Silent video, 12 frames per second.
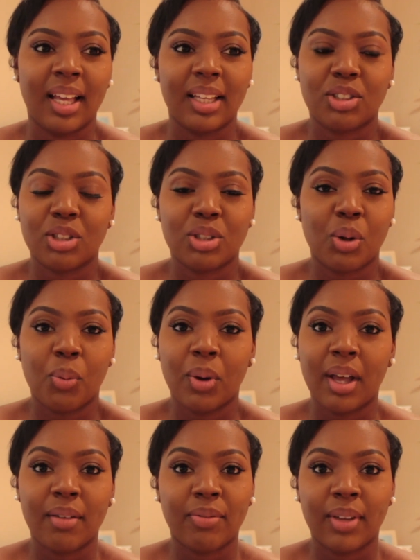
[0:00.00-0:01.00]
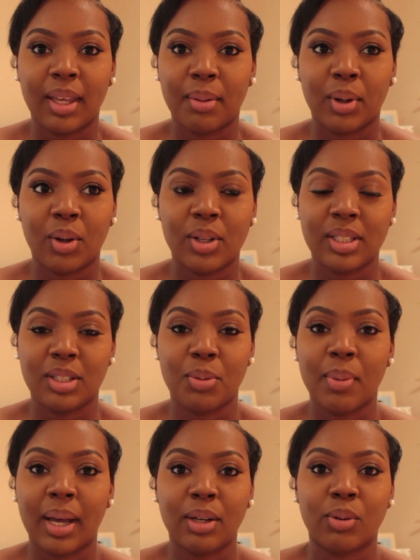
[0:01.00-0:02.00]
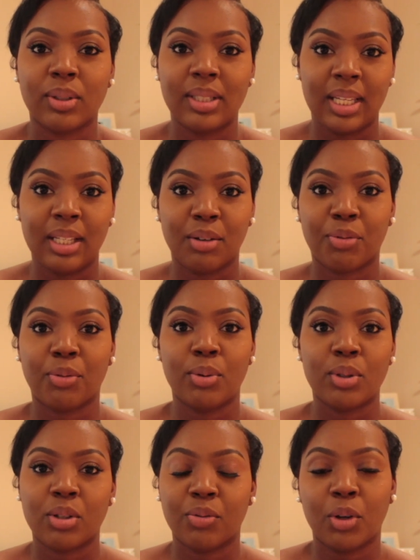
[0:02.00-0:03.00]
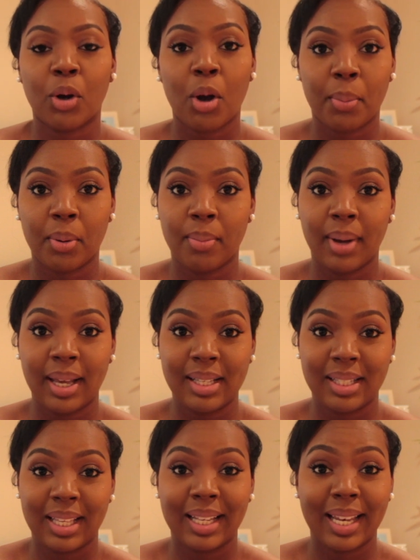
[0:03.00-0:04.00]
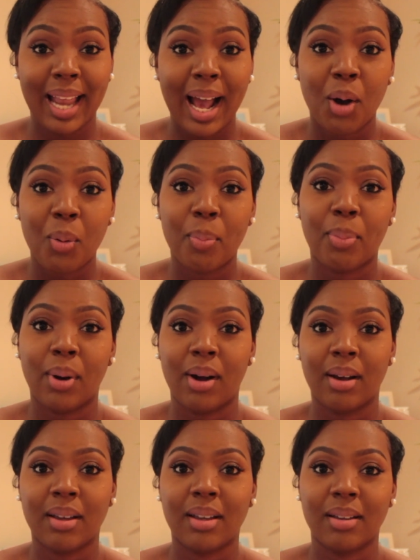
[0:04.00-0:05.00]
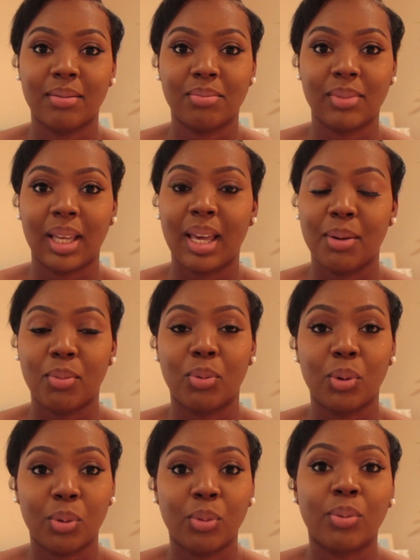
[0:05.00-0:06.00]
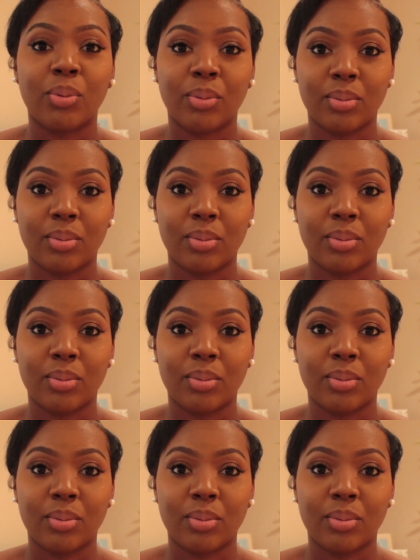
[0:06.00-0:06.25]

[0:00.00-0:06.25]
it's just not worth it, because you might not see the fruits of your compromise now, but it will